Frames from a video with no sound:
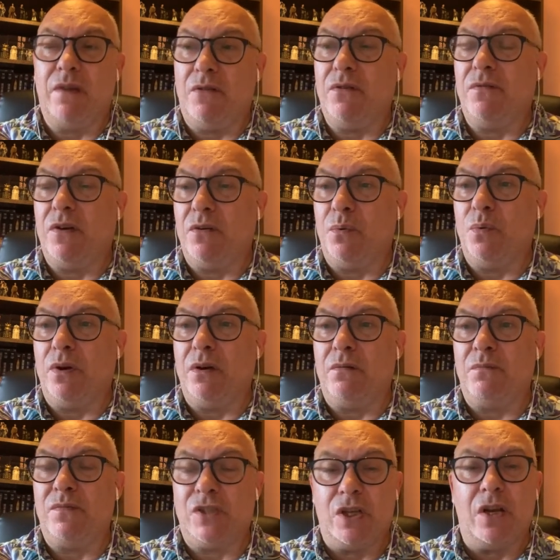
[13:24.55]
Very, very
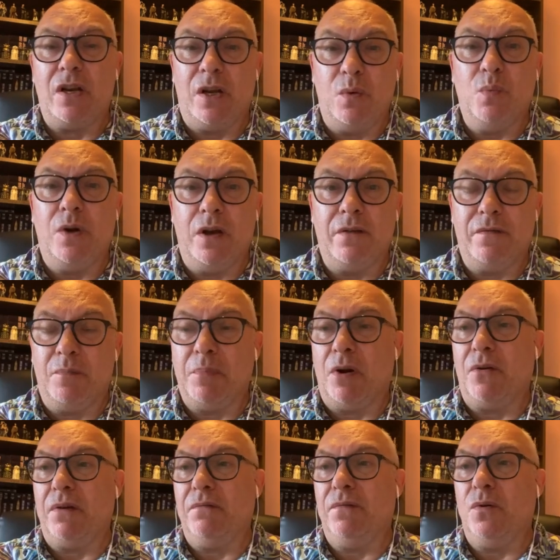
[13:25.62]
certainly worth
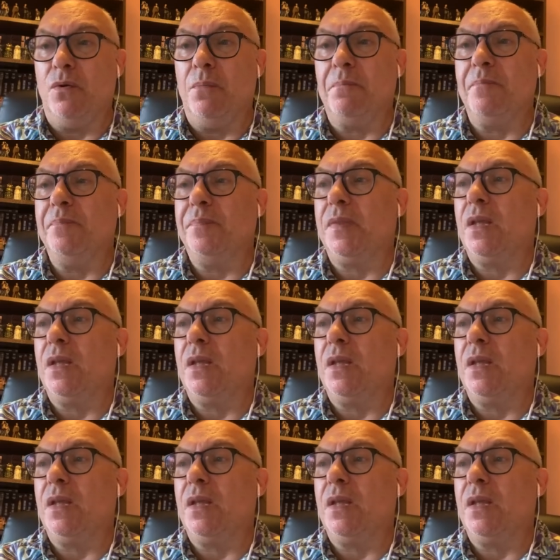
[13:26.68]
applying for.